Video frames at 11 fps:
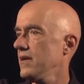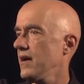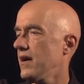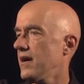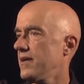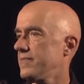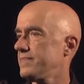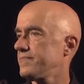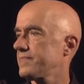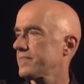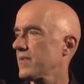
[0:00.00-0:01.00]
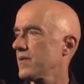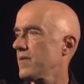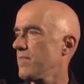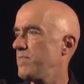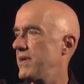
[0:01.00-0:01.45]
um,
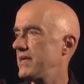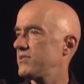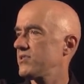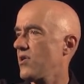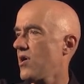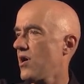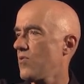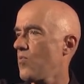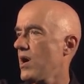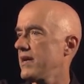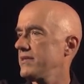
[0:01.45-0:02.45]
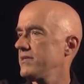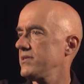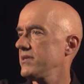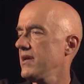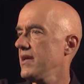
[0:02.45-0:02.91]
bits are
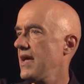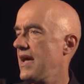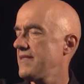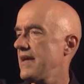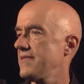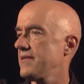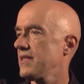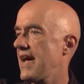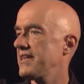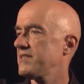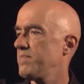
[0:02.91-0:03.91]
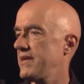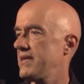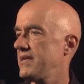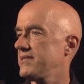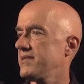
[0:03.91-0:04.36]
ones, and then the last
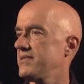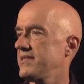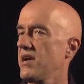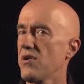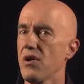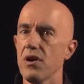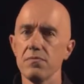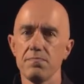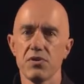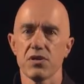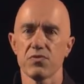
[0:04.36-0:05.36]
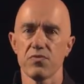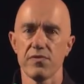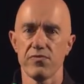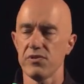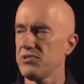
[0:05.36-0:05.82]
bit is a zero because
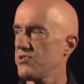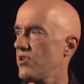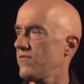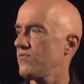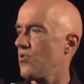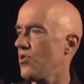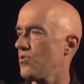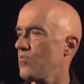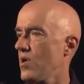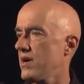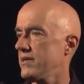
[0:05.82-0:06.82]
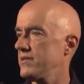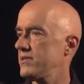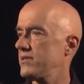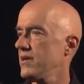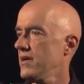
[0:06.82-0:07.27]
we've reserved all
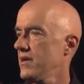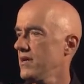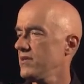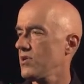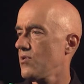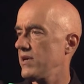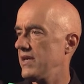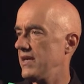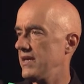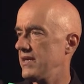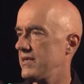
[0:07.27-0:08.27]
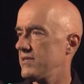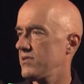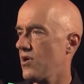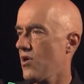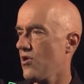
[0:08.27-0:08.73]
ones. So E is
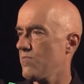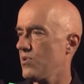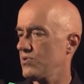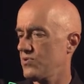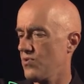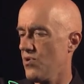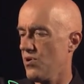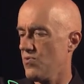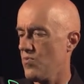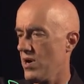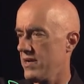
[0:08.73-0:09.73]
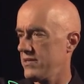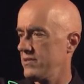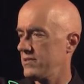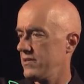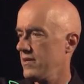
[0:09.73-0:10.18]
almost all
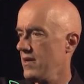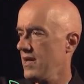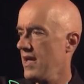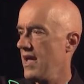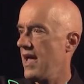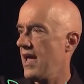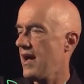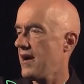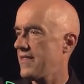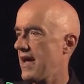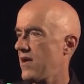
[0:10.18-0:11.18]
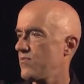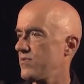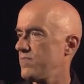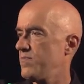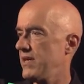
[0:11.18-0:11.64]
ones. Uh, that
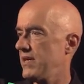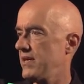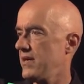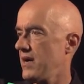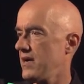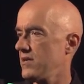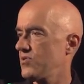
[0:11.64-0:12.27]
would be uh,